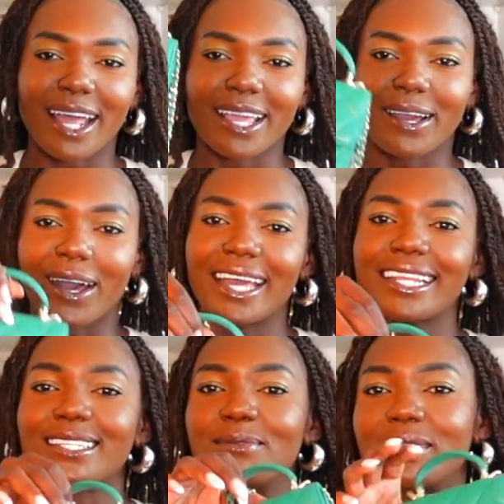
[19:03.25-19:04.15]
I got
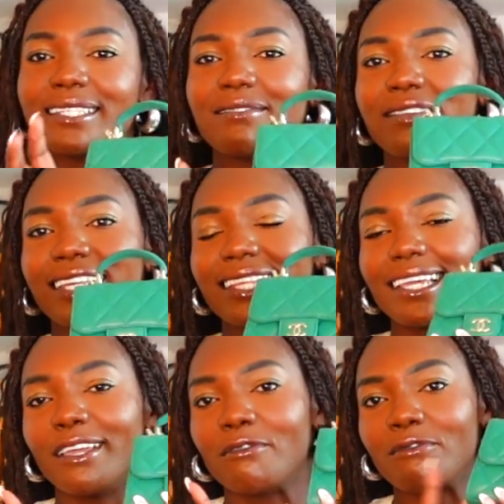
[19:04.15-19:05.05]
it
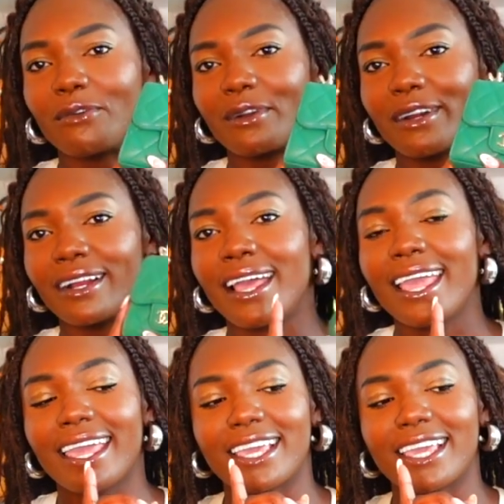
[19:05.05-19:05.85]
specifically for